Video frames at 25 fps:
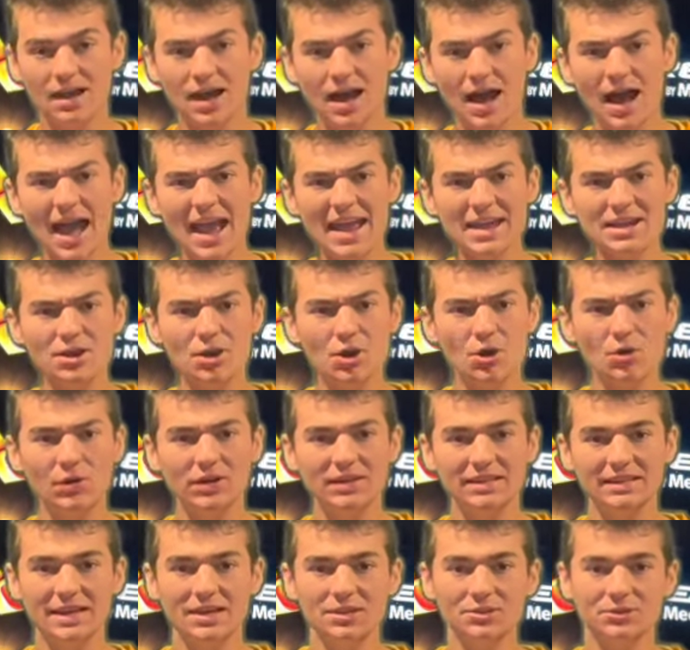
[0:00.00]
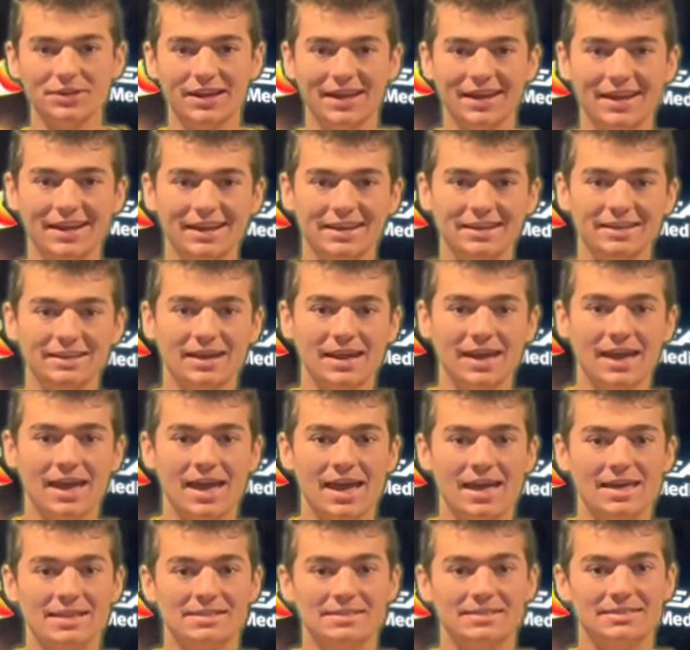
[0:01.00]
Idaho, on the other hand,
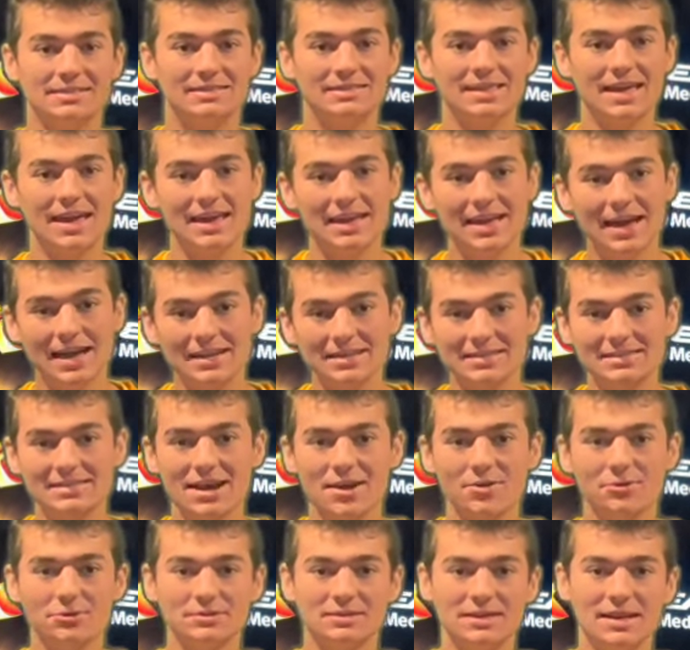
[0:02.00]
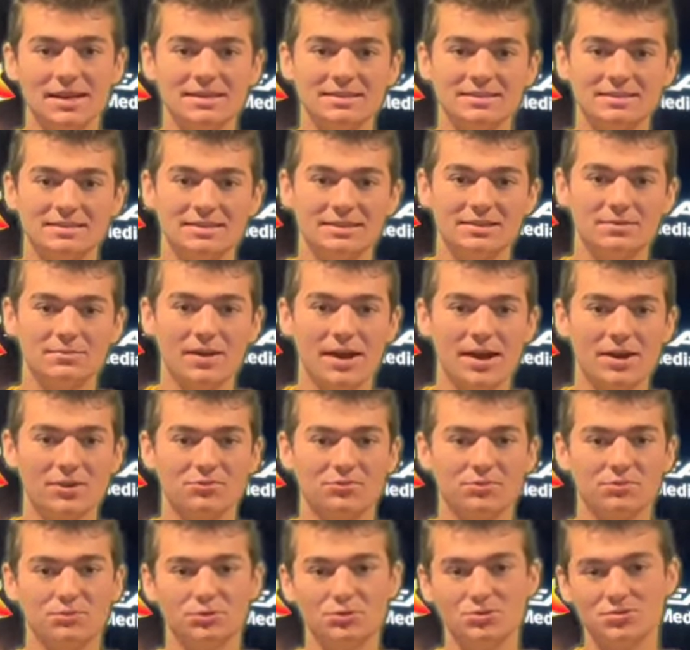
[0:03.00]
they got a sour taste in their mouth
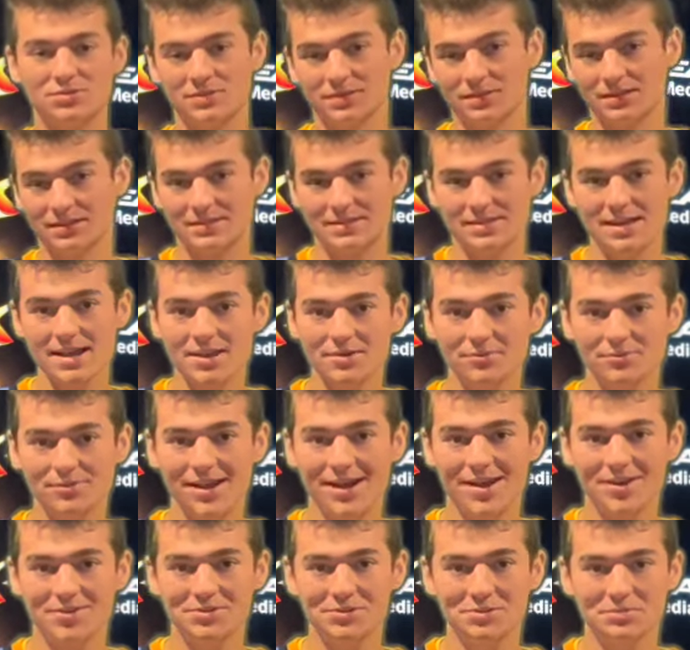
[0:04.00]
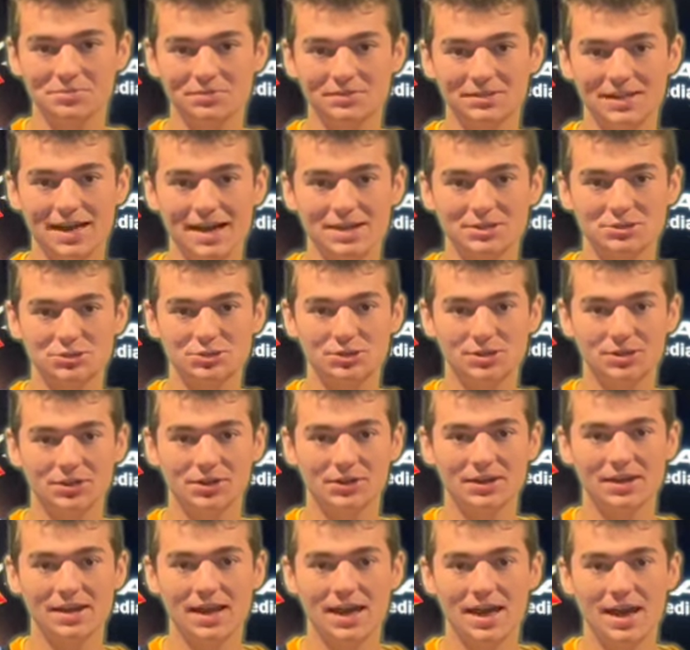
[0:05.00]
from losing in the second round last
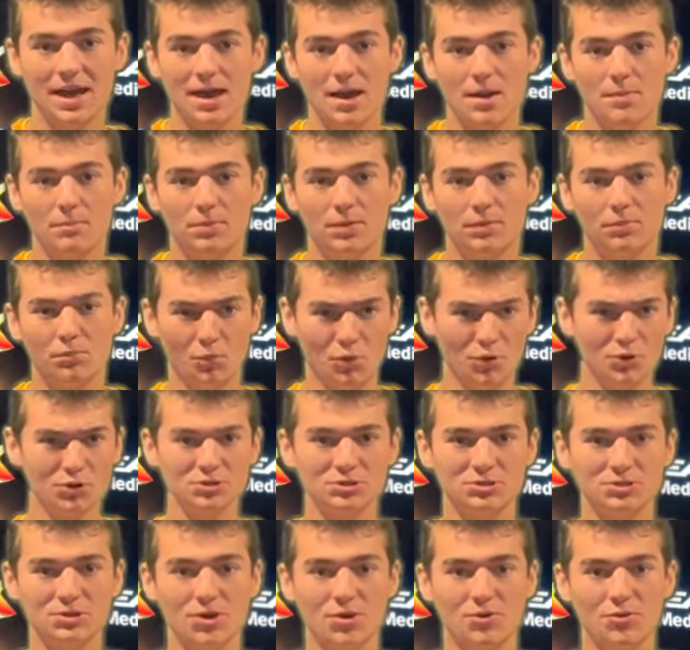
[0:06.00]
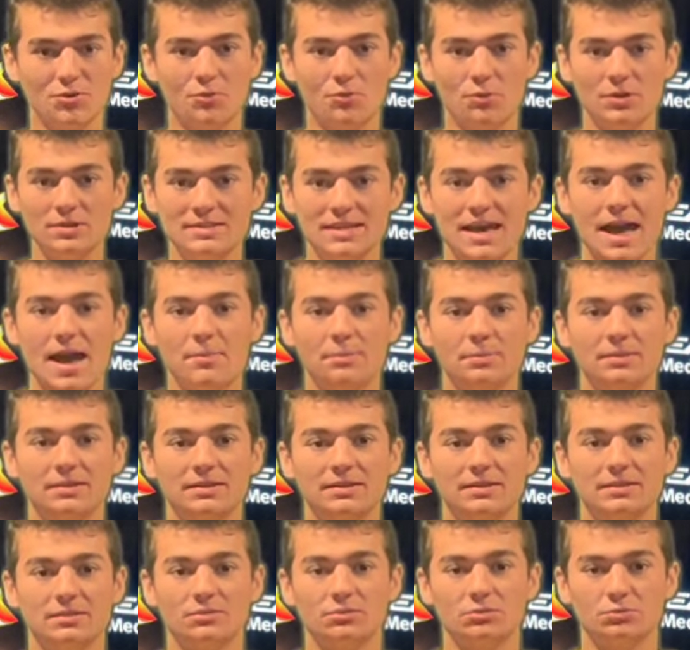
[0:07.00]
year, but more so what's
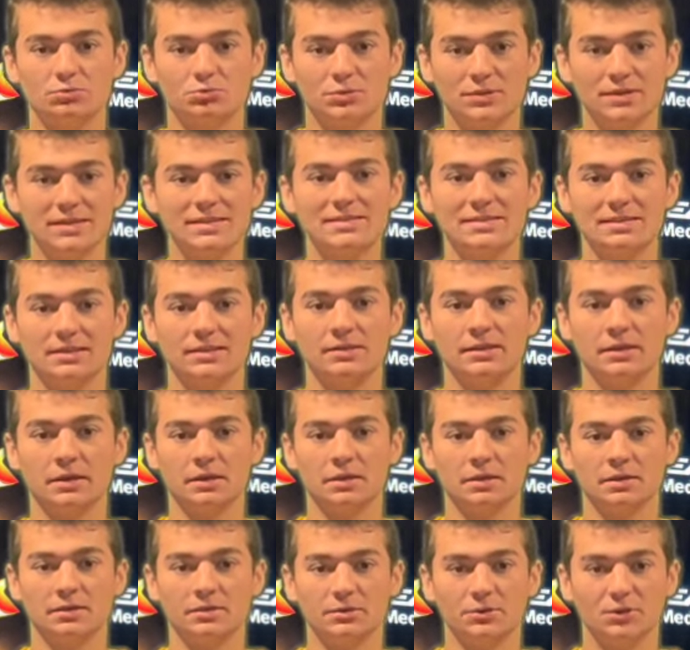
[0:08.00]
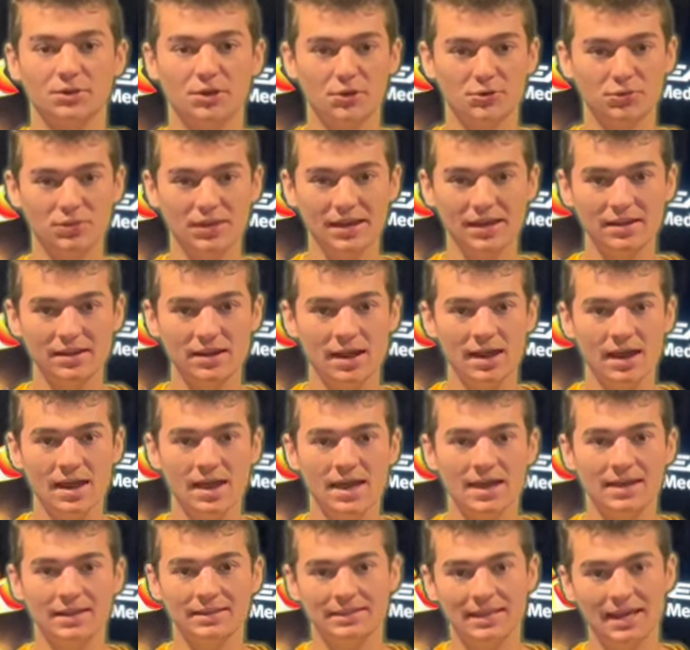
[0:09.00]
happened recently.
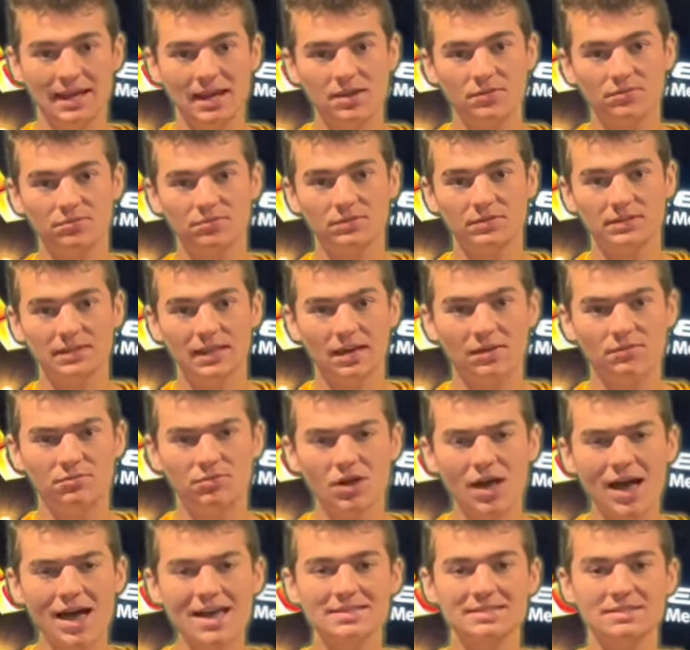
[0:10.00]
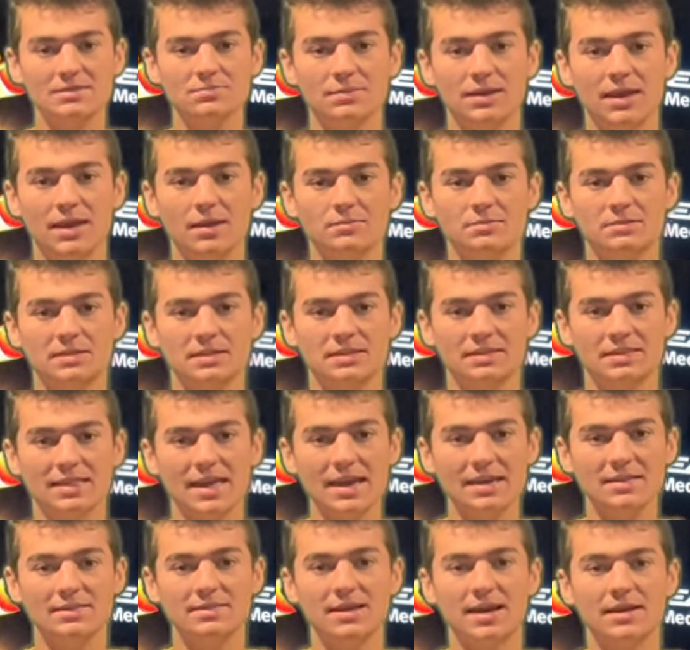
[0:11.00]
They've lost some games that
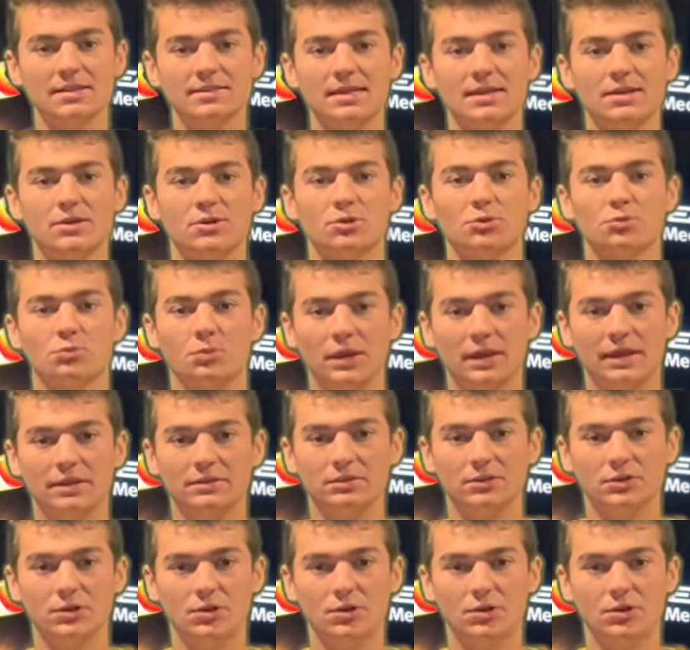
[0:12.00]
they thought they could win.